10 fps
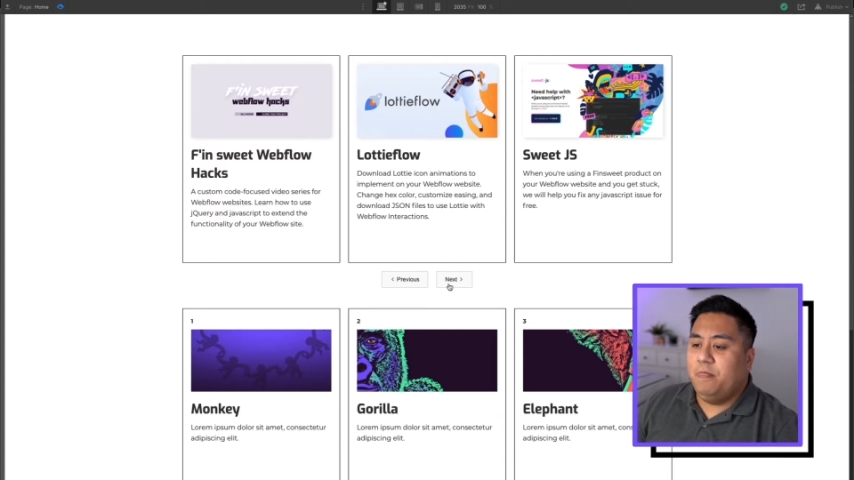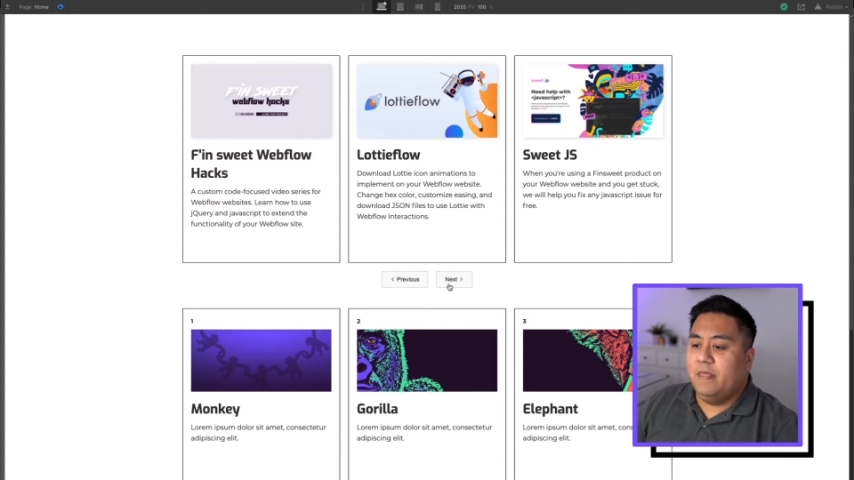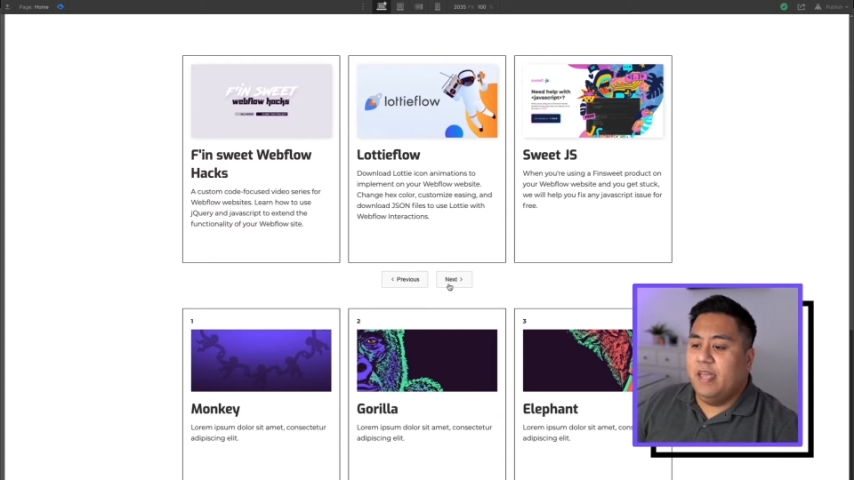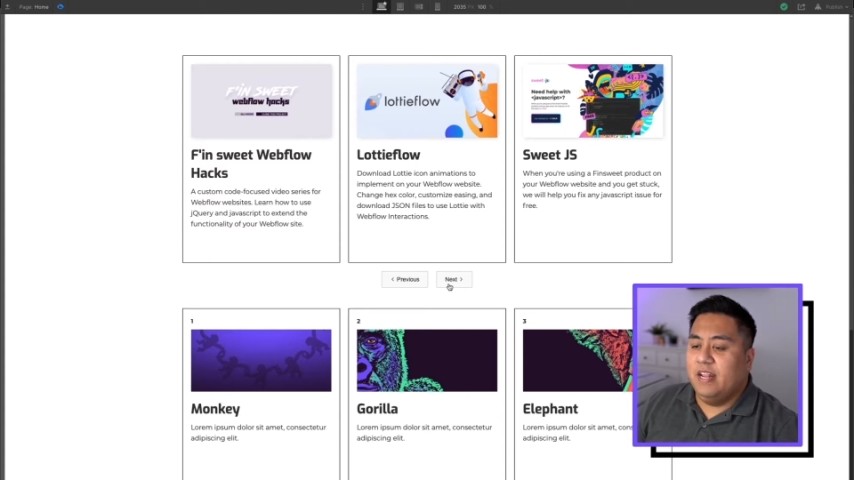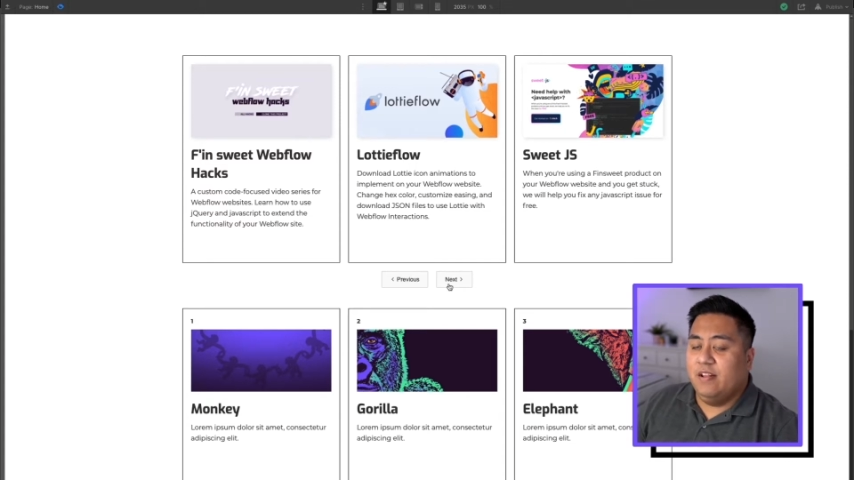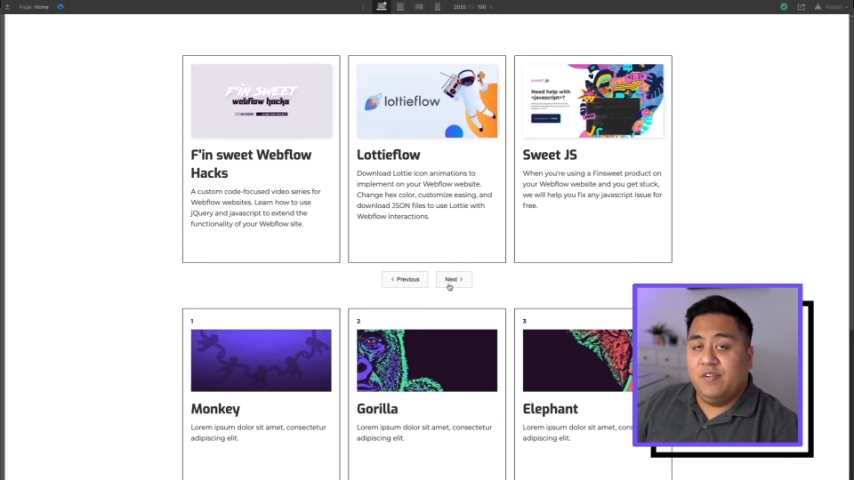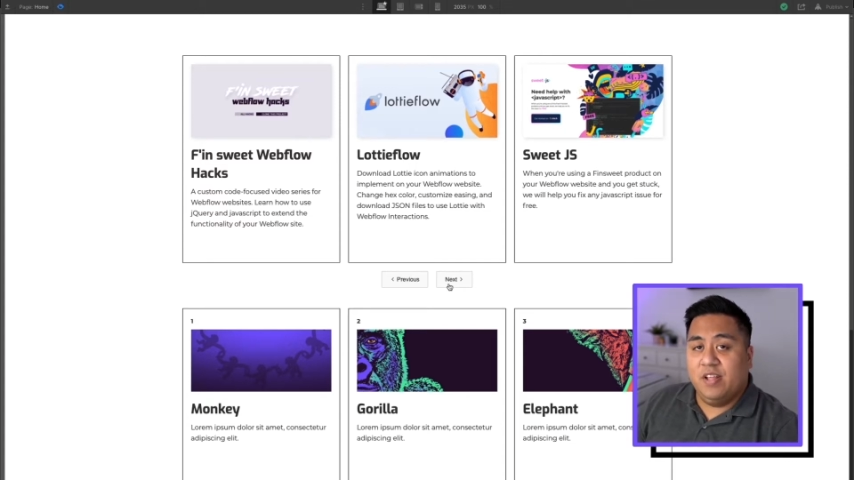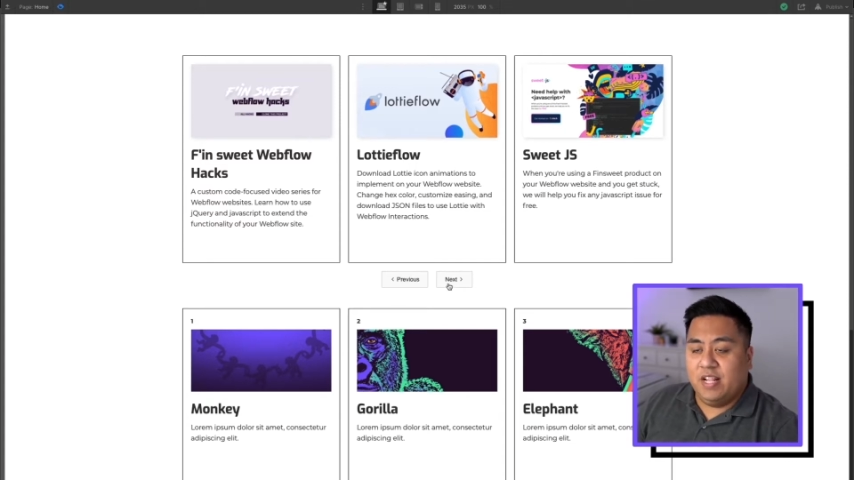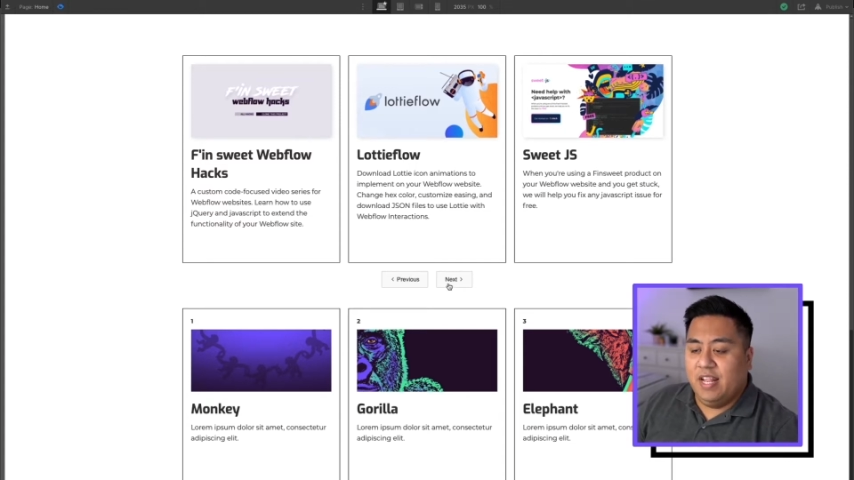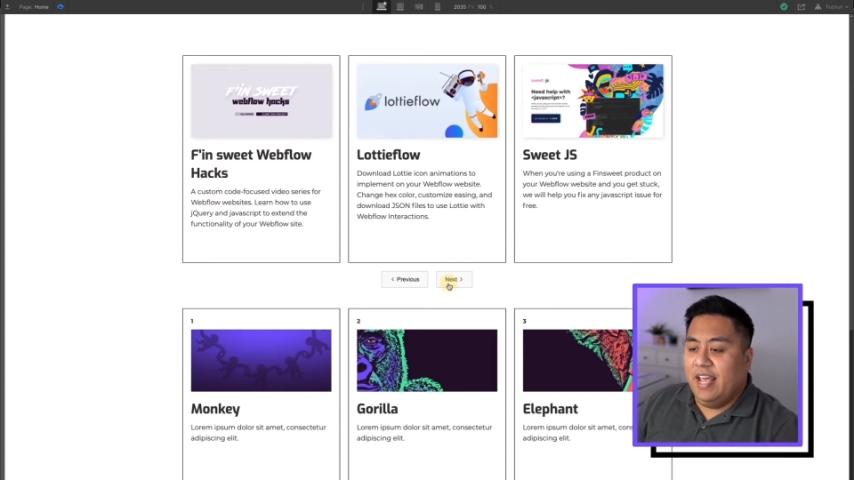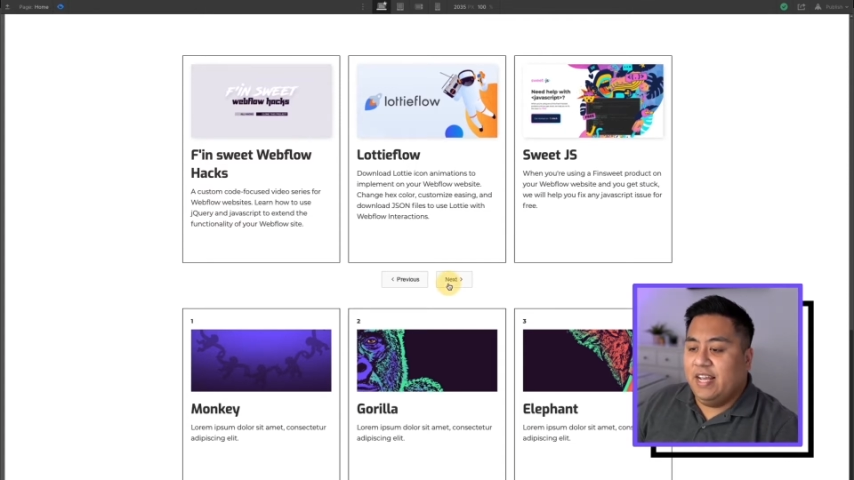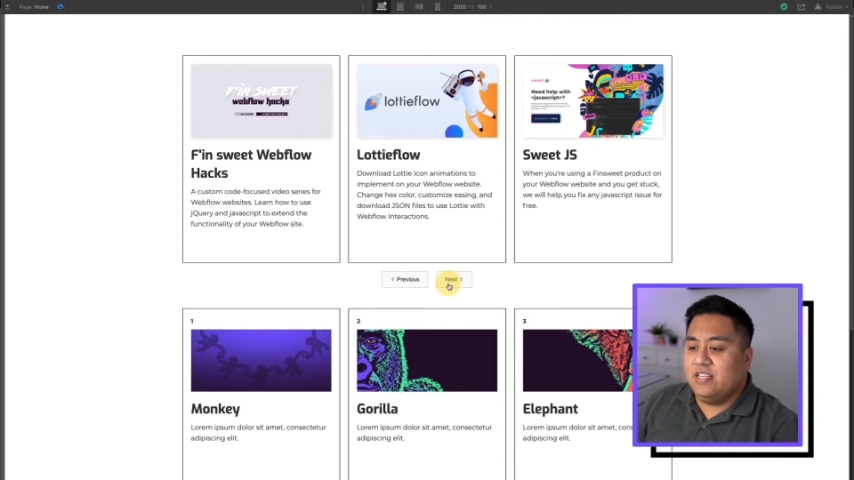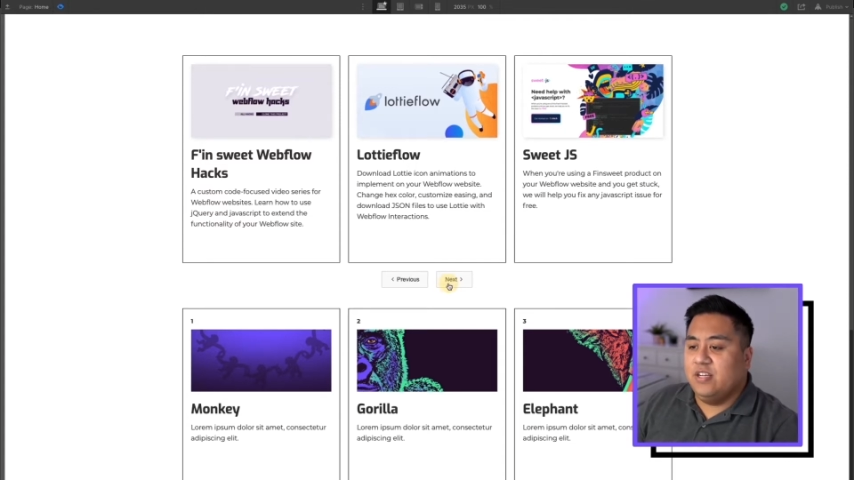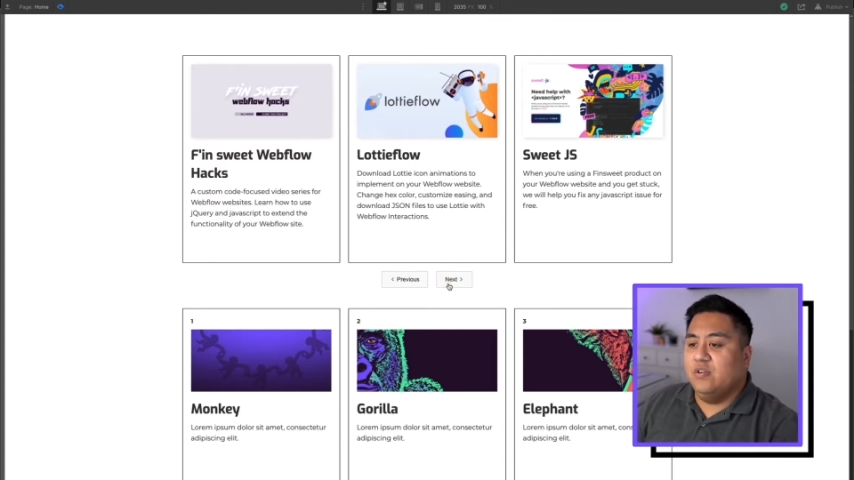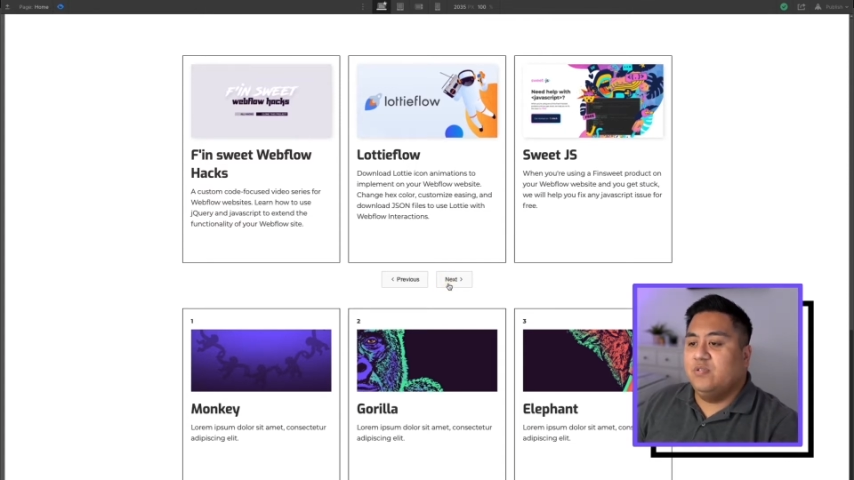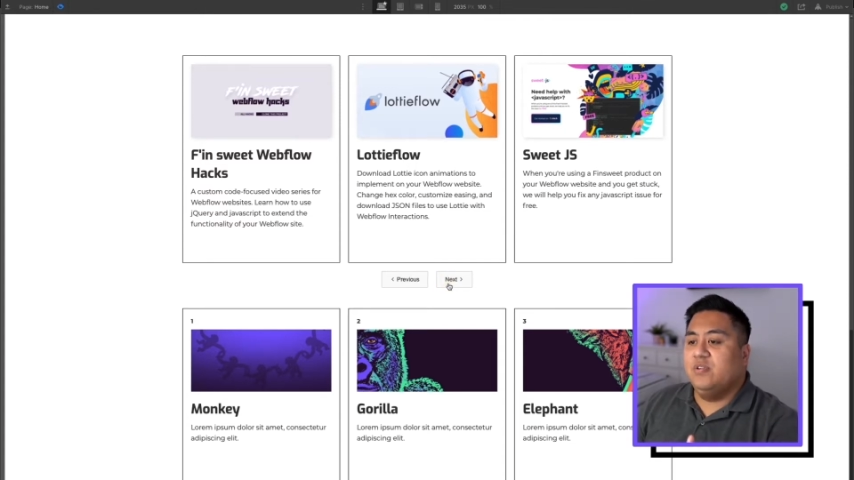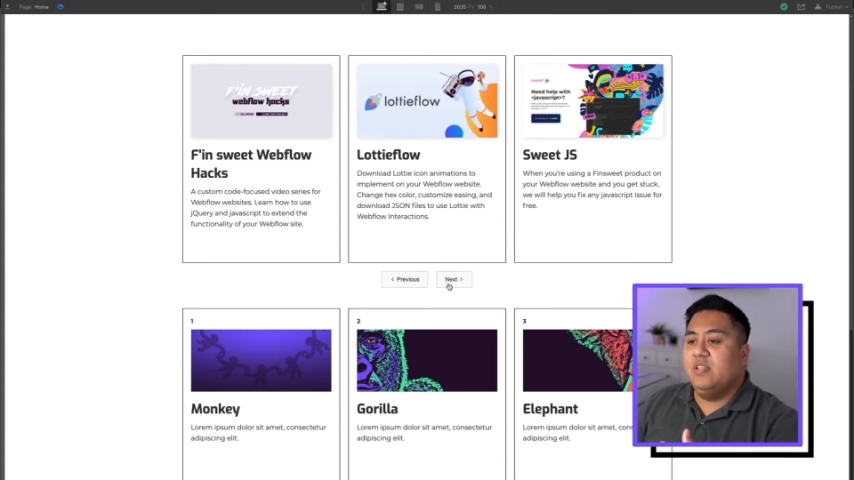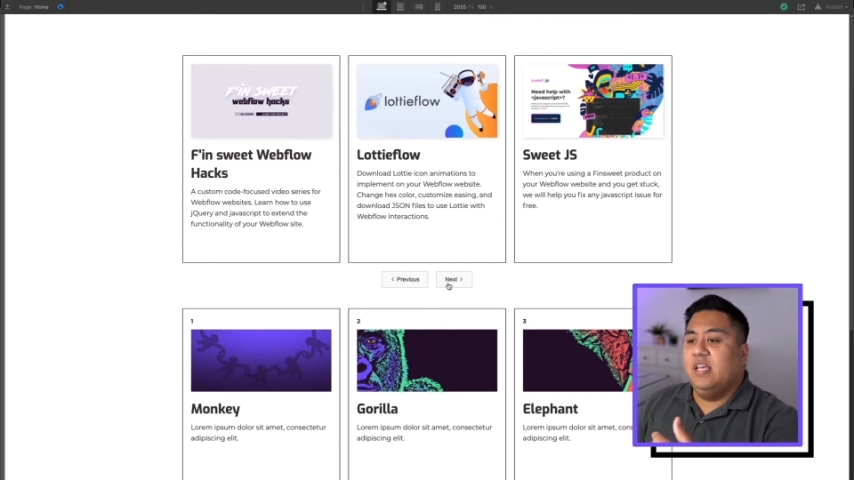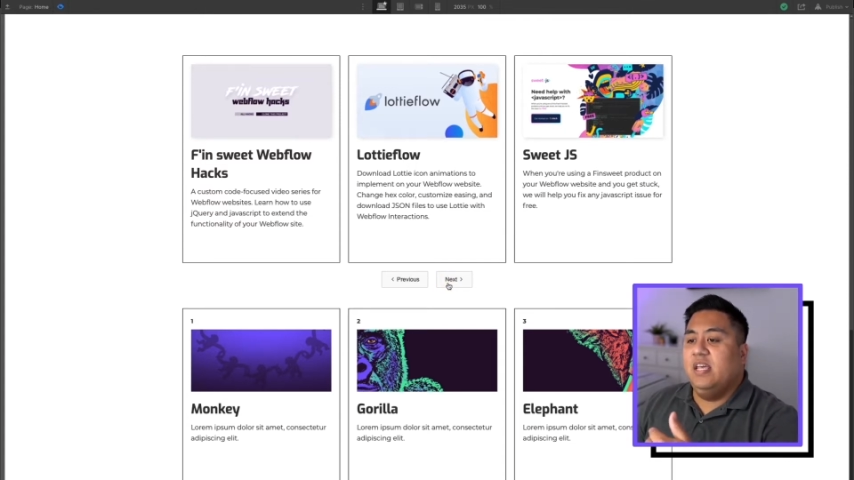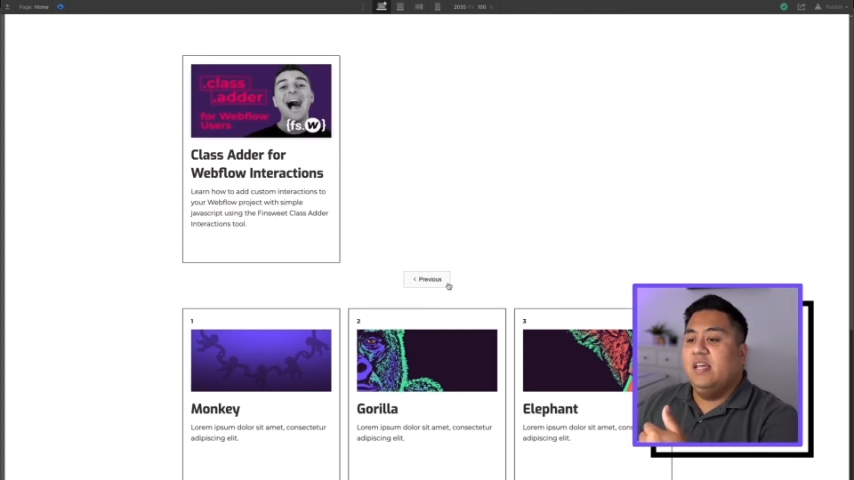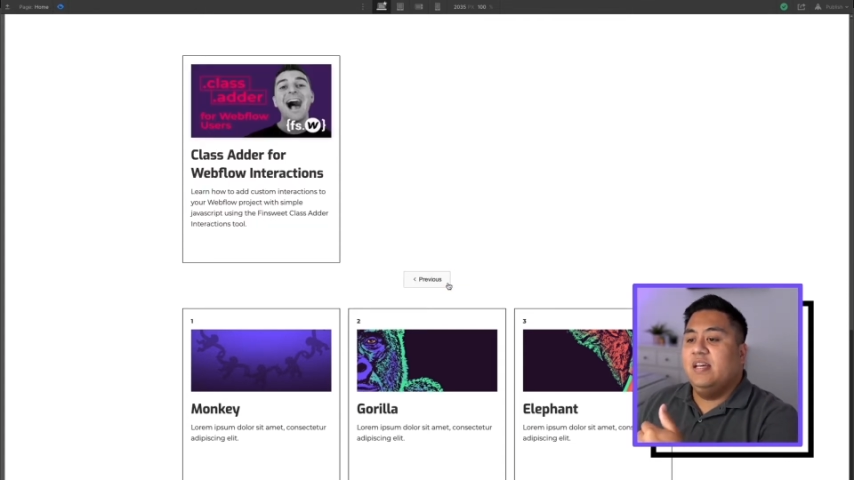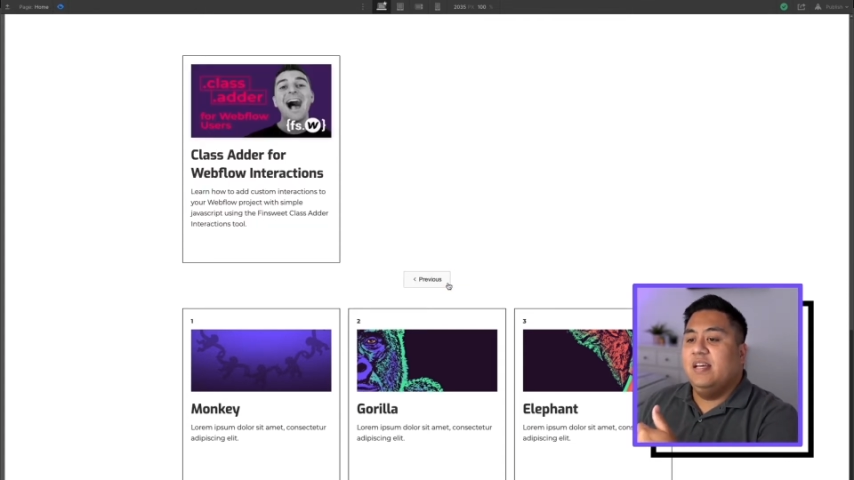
And then if you click next, you go to the